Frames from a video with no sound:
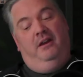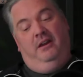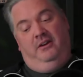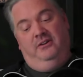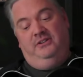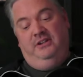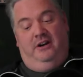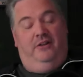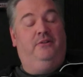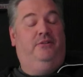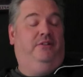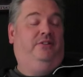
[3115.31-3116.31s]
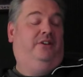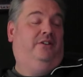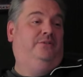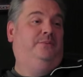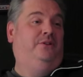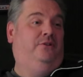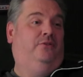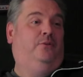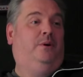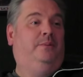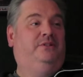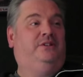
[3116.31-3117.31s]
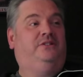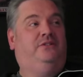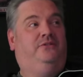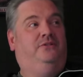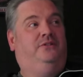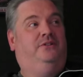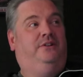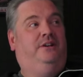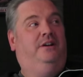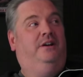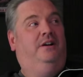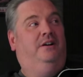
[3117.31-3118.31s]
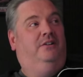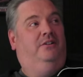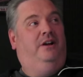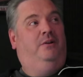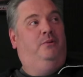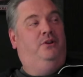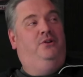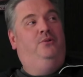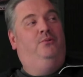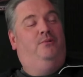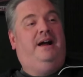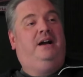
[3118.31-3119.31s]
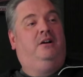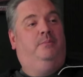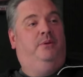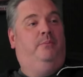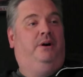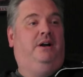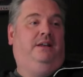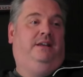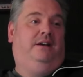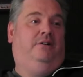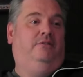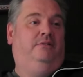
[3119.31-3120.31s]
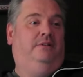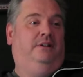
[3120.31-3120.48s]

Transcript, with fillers: Here's the other thing that gives me the overwhelming sense of futility: like when you rack up the body count